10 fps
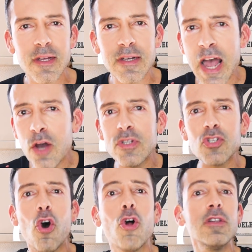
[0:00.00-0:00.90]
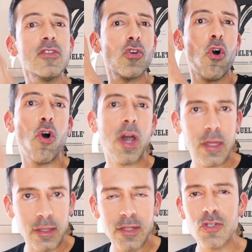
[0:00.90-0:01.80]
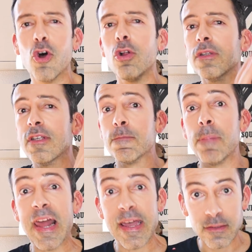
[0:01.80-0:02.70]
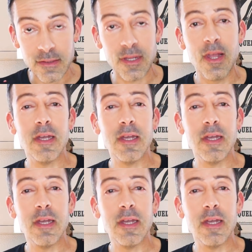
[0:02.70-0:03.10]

Now it's all this oil, it's all this plant,